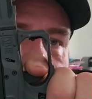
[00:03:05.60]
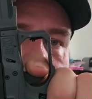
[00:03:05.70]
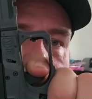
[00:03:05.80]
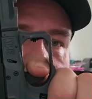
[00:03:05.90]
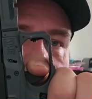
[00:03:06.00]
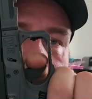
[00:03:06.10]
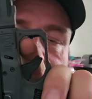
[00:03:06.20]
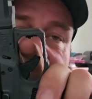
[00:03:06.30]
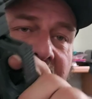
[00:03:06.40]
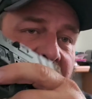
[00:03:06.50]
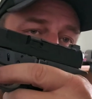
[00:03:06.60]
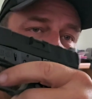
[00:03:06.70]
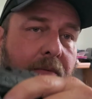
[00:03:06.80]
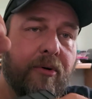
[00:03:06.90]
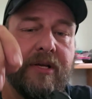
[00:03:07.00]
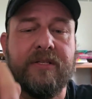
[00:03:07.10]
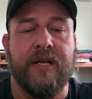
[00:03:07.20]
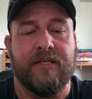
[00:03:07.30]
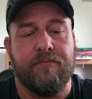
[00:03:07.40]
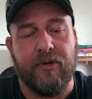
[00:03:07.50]
Break. Breaks
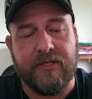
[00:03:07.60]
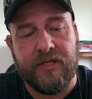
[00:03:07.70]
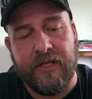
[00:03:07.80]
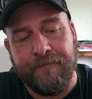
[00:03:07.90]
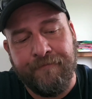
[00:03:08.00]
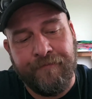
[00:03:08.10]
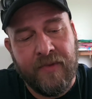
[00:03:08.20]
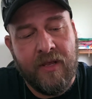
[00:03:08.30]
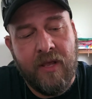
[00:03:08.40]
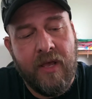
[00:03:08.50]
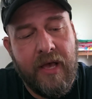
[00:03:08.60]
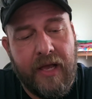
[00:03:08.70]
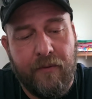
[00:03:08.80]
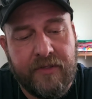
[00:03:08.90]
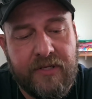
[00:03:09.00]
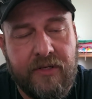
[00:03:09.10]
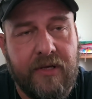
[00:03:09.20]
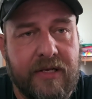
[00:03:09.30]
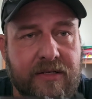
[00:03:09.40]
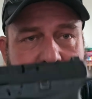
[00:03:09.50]
nice. Breaks clean. I will tell you
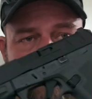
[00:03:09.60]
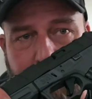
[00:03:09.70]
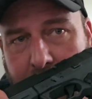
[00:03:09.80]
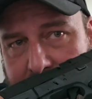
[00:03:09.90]
guys, if you bought